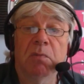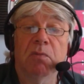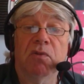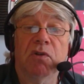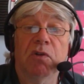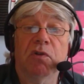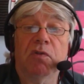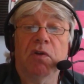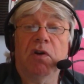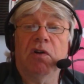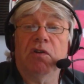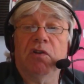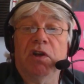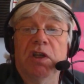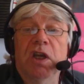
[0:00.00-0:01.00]
So as far
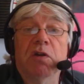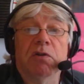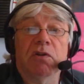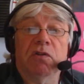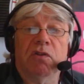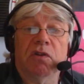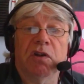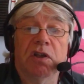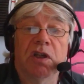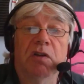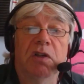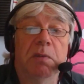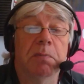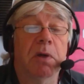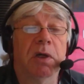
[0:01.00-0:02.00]
as I know, it's the
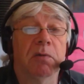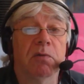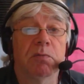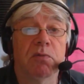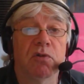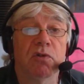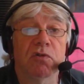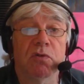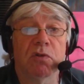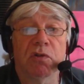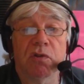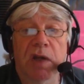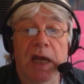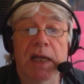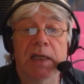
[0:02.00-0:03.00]
only bike with push
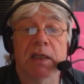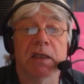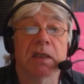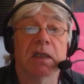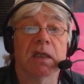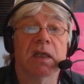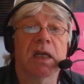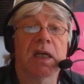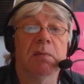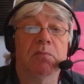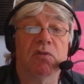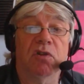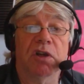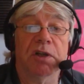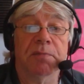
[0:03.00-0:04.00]
rods and a cam
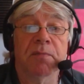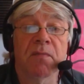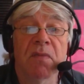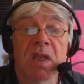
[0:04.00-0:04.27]
chain.